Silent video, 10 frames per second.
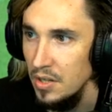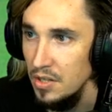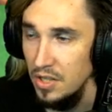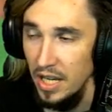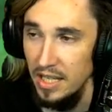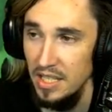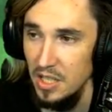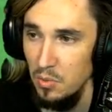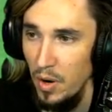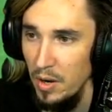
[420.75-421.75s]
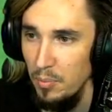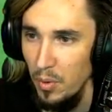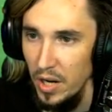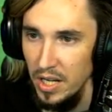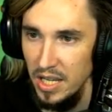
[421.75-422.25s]
So yeah, this is Wade
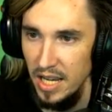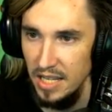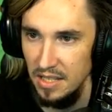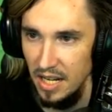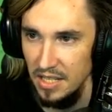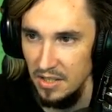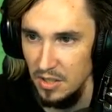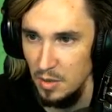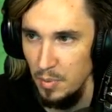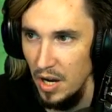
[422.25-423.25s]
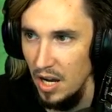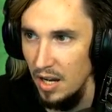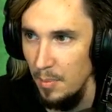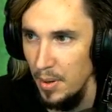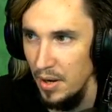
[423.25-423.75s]
Point. He has a nice little spa
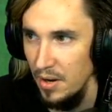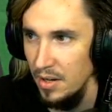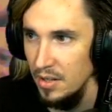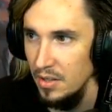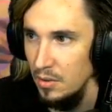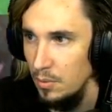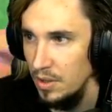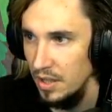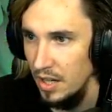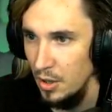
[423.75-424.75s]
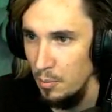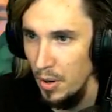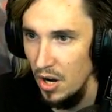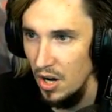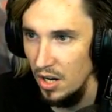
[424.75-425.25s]
up here with another
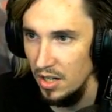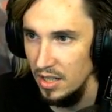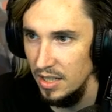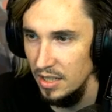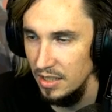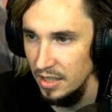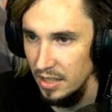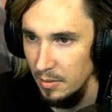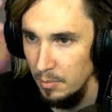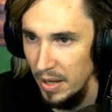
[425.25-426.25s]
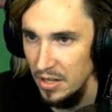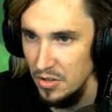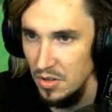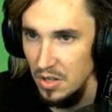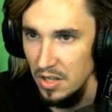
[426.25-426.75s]
Pog, uh, you know,
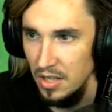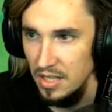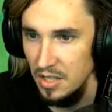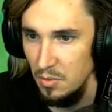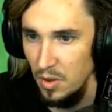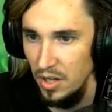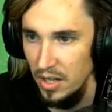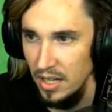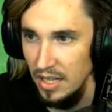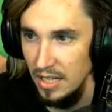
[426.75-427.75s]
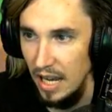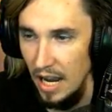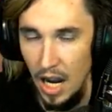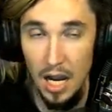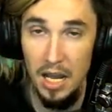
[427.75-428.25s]
bench. This is where, uh, I,
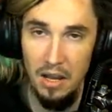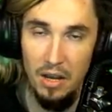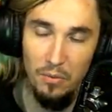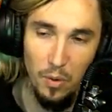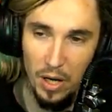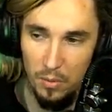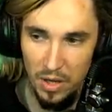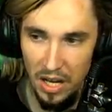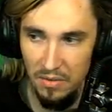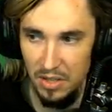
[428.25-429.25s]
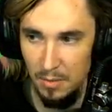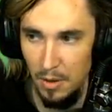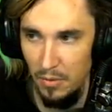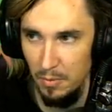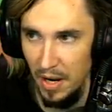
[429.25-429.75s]
if Wade were to ever come
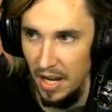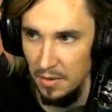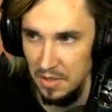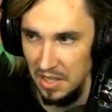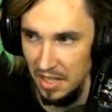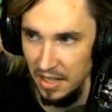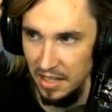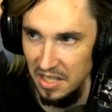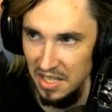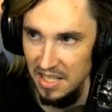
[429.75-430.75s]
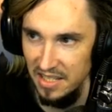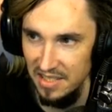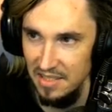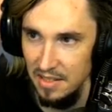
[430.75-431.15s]
over to my house again, he, he is...